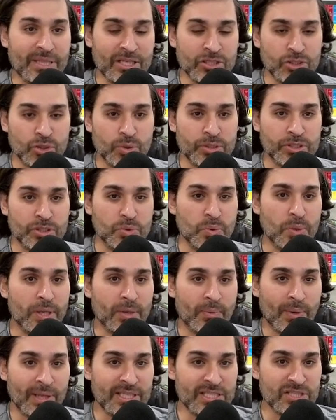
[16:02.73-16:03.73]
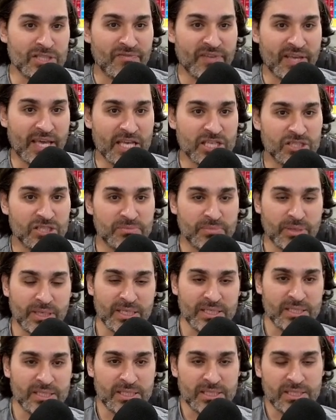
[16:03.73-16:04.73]
that Joe is doing while he's on vacation,
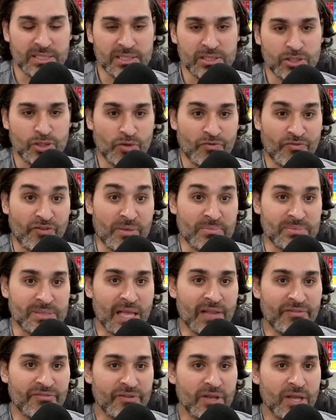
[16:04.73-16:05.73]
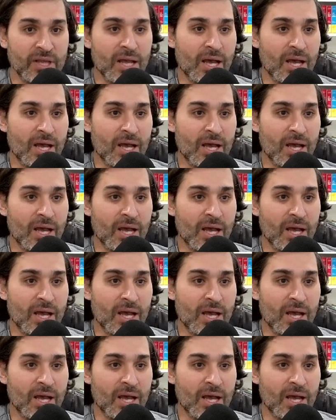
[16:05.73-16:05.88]
because this is, for himself,